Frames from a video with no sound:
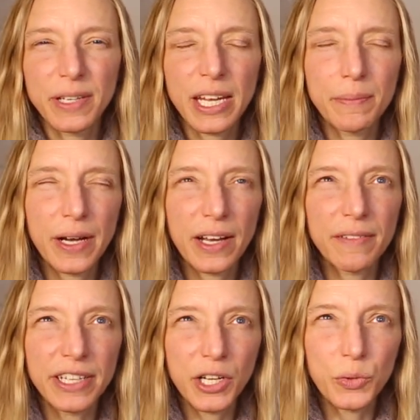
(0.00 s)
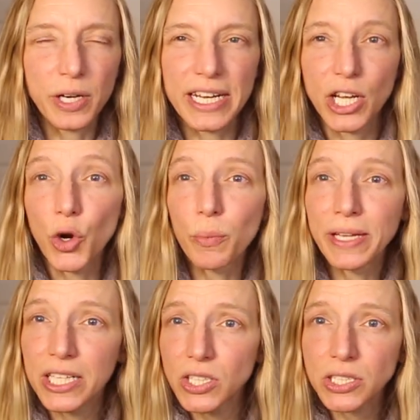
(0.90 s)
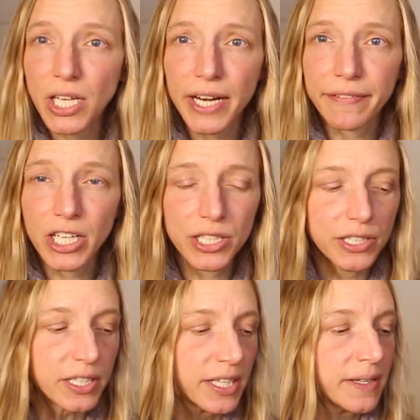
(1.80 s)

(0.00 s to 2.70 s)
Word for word: came out kind of like a gray oatmeal kind of color.